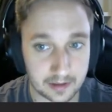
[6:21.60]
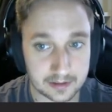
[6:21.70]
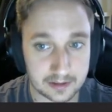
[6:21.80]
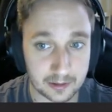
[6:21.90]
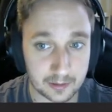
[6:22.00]

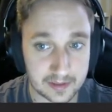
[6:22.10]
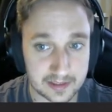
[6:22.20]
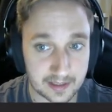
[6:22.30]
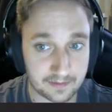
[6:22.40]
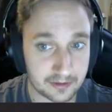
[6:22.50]
do a reset
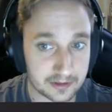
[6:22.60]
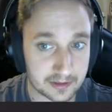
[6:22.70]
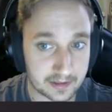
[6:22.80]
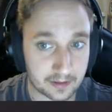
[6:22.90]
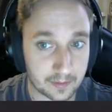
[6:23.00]
if there's like
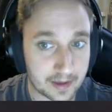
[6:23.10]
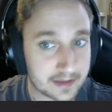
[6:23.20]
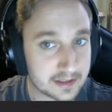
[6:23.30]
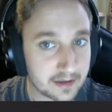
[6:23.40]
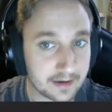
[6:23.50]
a
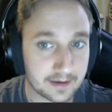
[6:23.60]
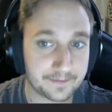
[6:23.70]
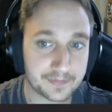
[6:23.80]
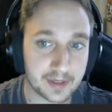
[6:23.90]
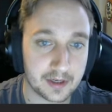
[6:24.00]
rest there.
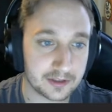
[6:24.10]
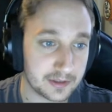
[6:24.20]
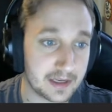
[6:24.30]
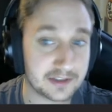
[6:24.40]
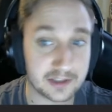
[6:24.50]
So
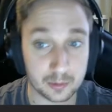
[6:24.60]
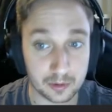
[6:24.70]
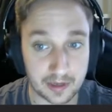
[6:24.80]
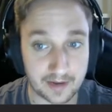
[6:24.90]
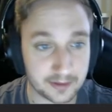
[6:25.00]
yes, you will
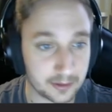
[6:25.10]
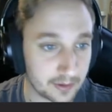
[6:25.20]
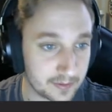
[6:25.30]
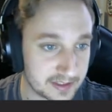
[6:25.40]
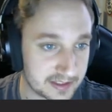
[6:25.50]
have to do a
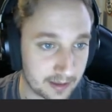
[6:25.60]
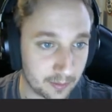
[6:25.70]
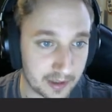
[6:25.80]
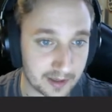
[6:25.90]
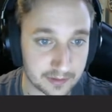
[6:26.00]
reset
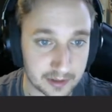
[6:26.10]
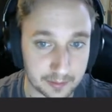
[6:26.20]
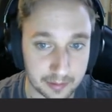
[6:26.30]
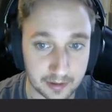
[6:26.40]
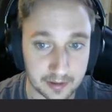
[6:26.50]
whenever you
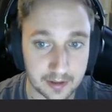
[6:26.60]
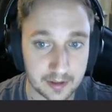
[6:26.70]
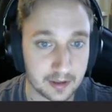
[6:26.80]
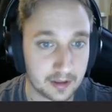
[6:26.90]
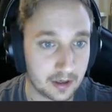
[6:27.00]
put
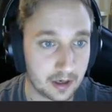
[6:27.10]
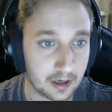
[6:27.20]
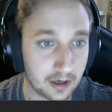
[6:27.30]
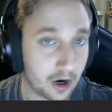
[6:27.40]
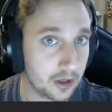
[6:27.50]

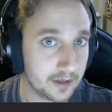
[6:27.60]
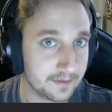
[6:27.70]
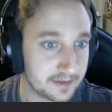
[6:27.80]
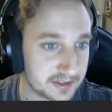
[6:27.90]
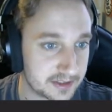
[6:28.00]
all of
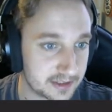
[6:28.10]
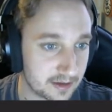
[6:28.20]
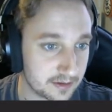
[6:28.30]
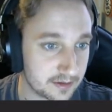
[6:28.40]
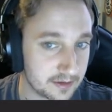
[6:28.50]
this
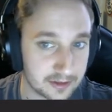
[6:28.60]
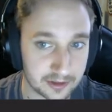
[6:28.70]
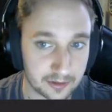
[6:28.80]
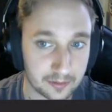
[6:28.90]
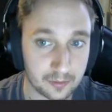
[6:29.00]
together.
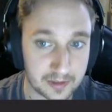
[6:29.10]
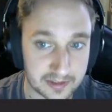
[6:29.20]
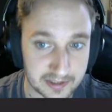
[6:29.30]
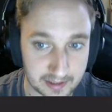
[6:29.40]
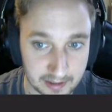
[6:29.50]
So reset
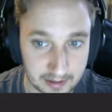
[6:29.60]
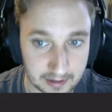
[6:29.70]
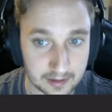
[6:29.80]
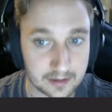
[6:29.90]
here,